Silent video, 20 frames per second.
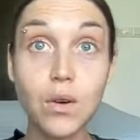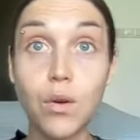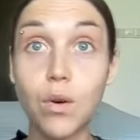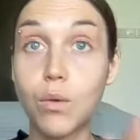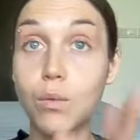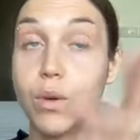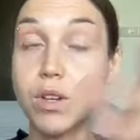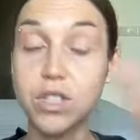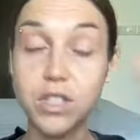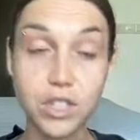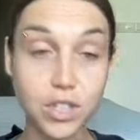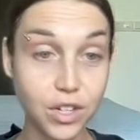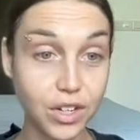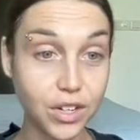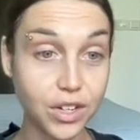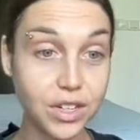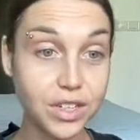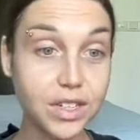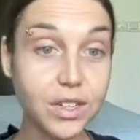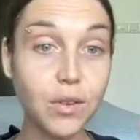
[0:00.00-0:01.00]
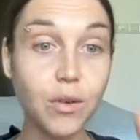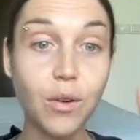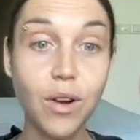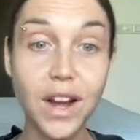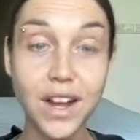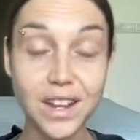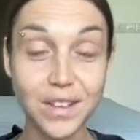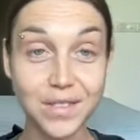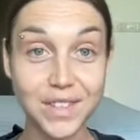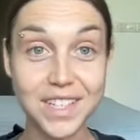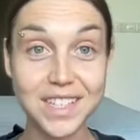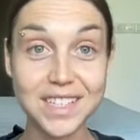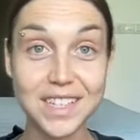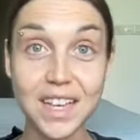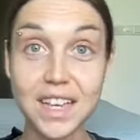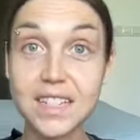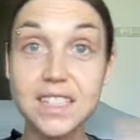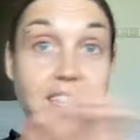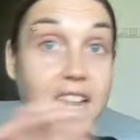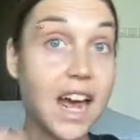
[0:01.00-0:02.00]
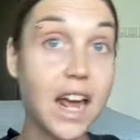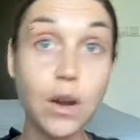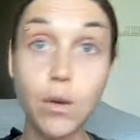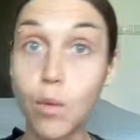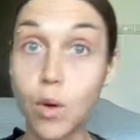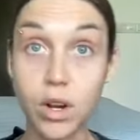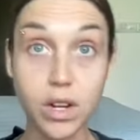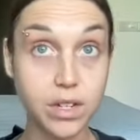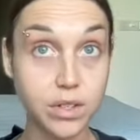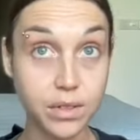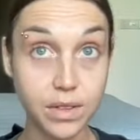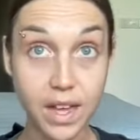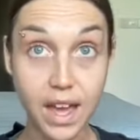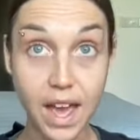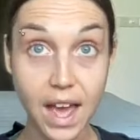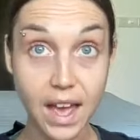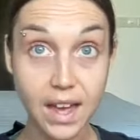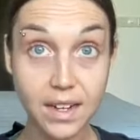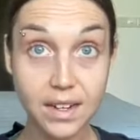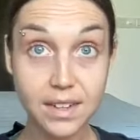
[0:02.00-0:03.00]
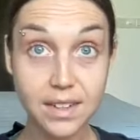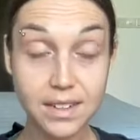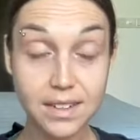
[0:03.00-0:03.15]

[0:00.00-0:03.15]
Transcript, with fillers: or what's good or any of these things, and I don't want to do that.